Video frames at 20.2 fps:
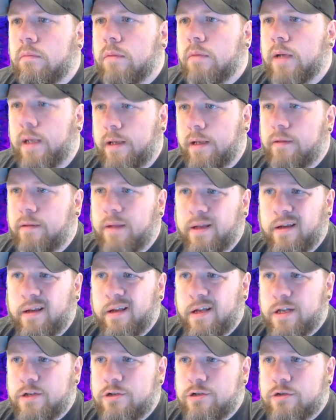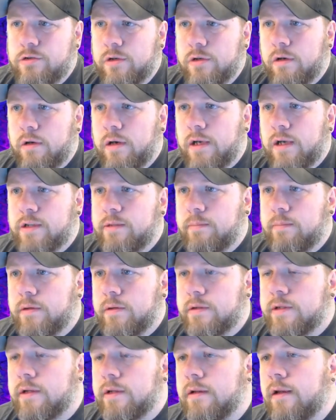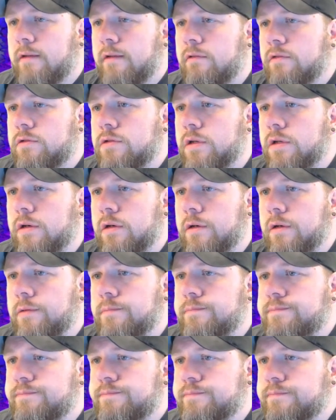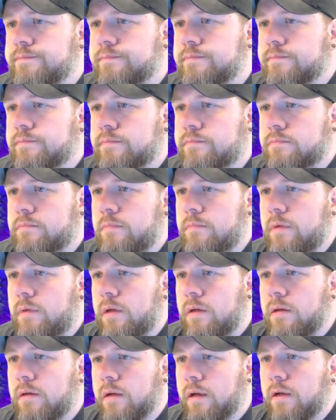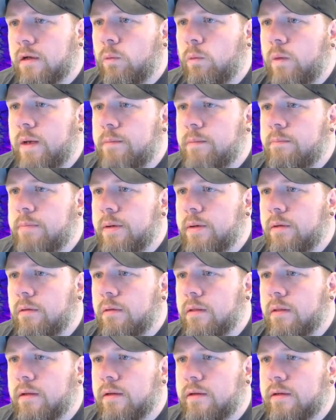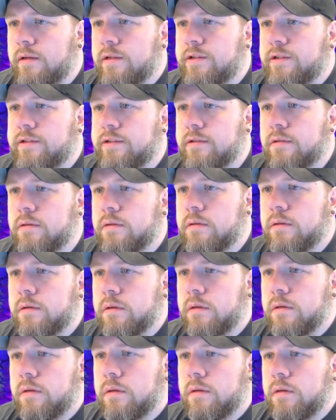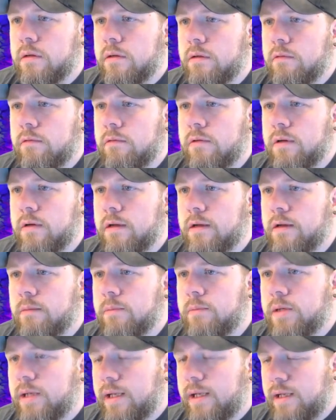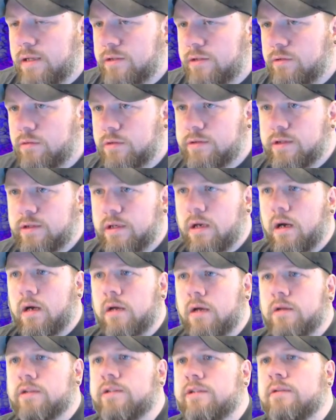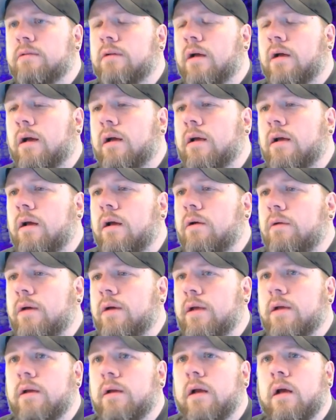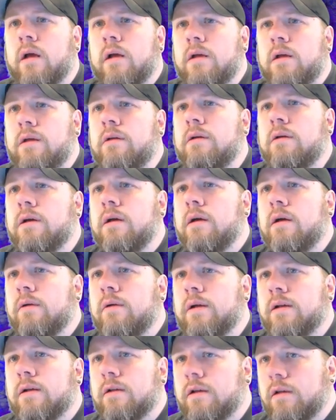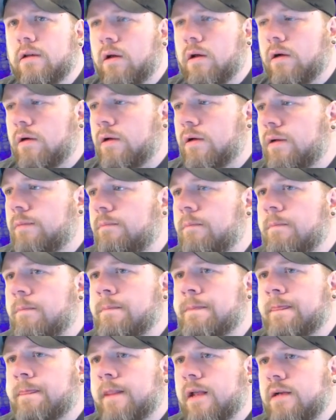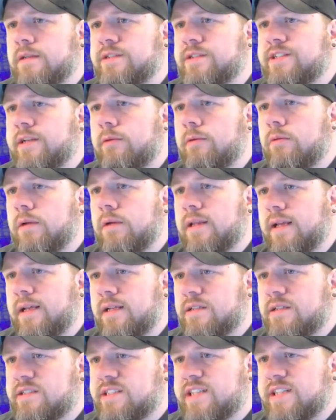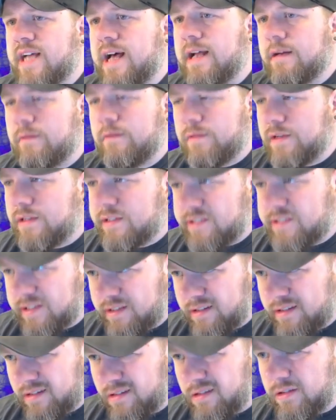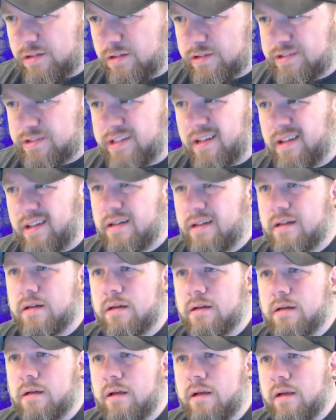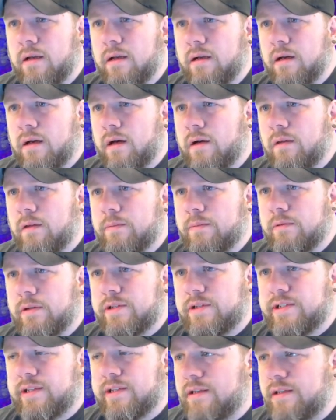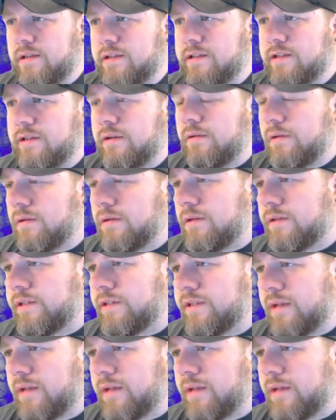the edge trigger as opposed to level trigger. Like we built this with nothing but ands, ors, and nots. I can go in, you can go into learning and see what the inside of this looks like. And all the preset is doing is